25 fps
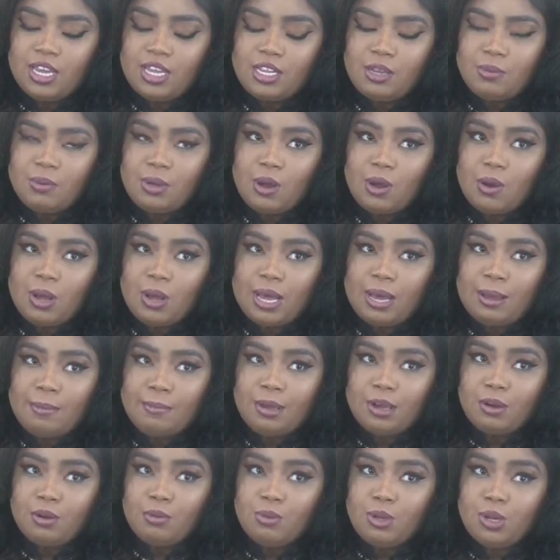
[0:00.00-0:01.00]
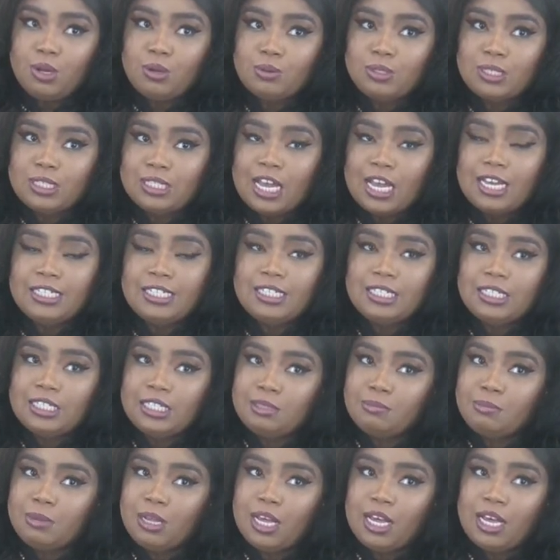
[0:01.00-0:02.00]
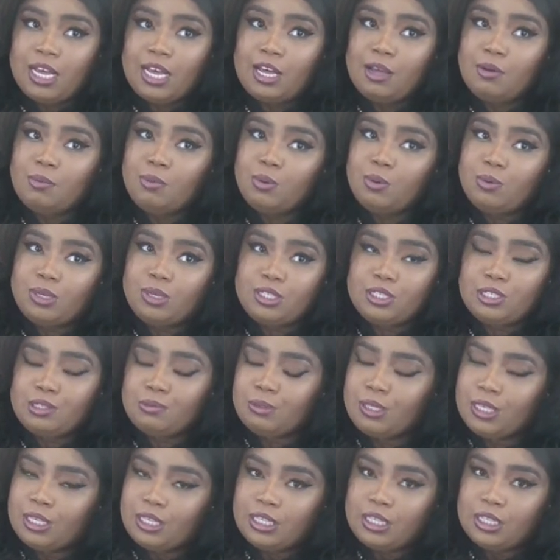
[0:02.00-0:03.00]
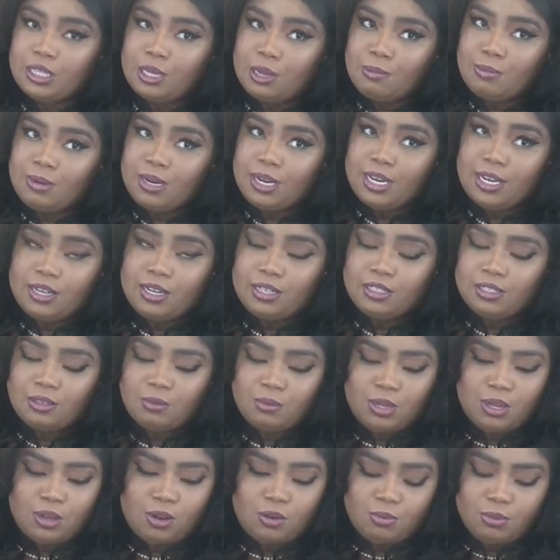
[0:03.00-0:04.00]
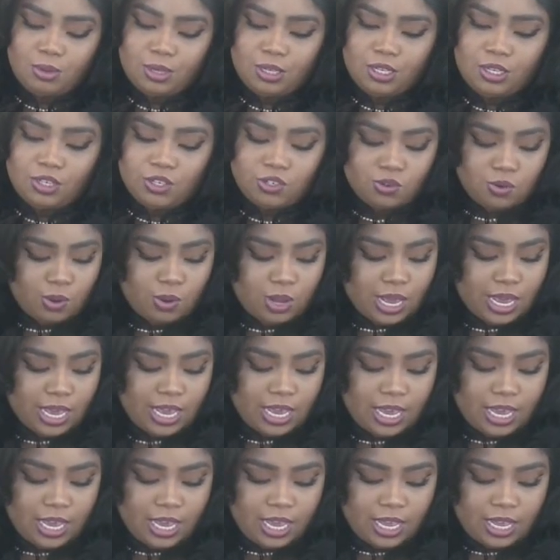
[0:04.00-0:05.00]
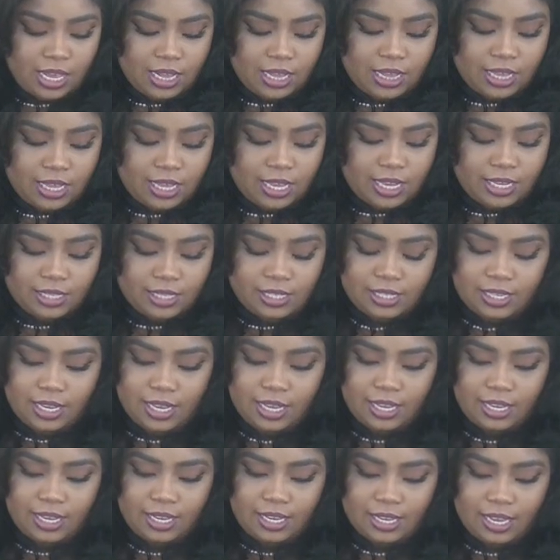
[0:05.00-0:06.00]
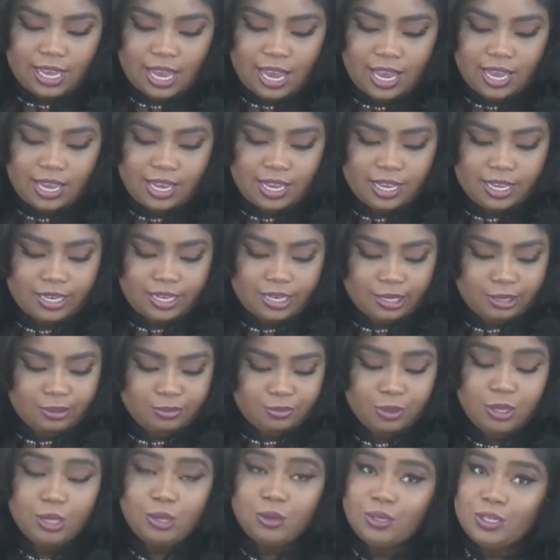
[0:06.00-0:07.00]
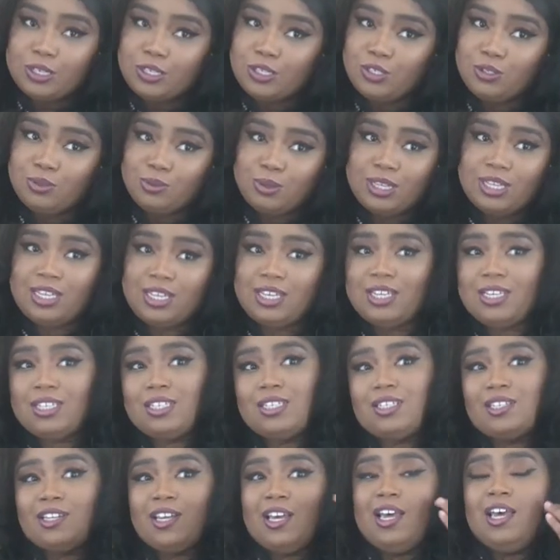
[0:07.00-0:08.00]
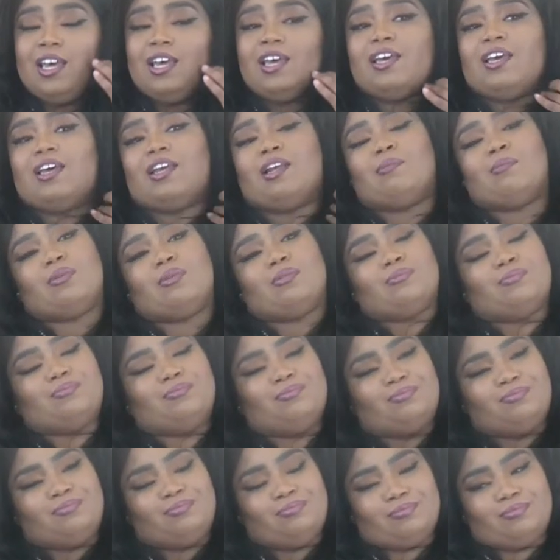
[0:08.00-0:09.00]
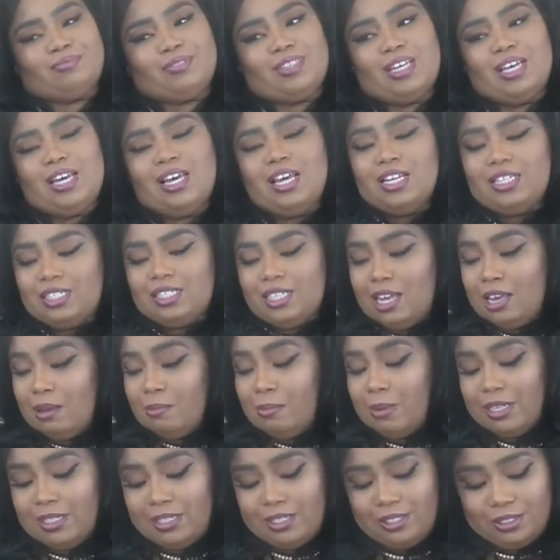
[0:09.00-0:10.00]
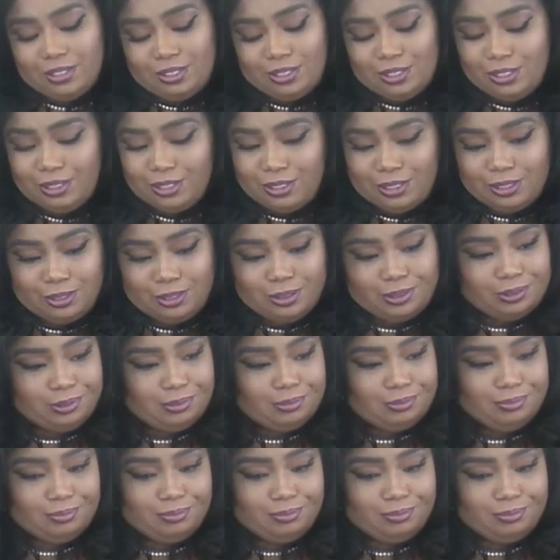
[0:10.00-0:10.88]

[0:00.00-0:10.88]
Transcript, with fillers: And then we're going to come back and we're going to slice this mug up. We're going to get some good thumbnails. And we're going to really enjoy this cake, honey. We're going to enjoy this. And I'm going to take my sister some.